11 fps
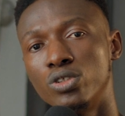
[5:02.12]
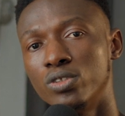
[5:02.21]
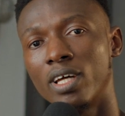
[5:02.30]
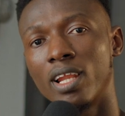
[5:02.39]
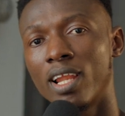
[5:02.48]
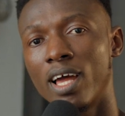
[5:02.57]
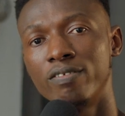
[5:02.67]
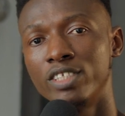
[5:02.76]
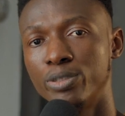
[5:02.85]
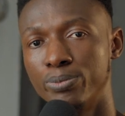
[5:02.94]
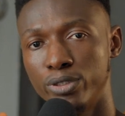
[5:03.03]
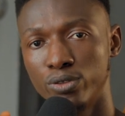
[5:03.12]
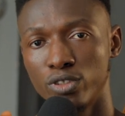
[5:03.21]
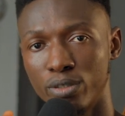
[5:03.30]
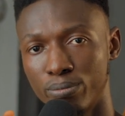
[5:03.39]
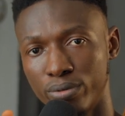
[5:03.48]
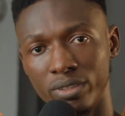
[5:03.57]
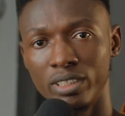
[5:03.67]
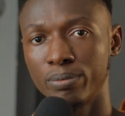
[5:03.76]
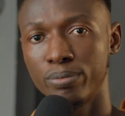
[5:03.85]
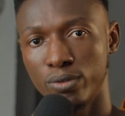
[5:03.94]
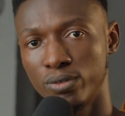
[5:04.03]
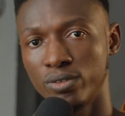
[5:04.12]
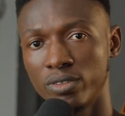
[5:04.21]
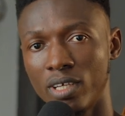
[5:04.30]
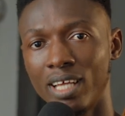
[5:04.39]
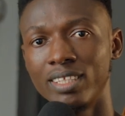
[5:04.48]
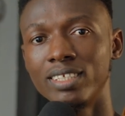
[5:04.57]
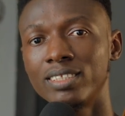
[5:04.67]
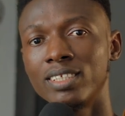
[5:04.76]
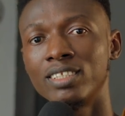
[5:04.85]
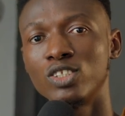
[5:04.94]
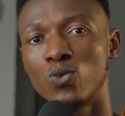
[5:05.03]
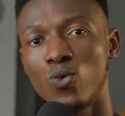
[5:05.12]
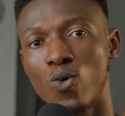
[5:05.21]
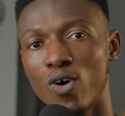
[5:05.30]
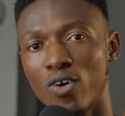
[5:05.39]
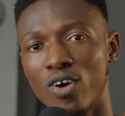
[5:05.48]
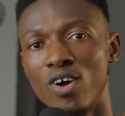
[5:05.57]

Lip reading: you that life is built on principles, and these things work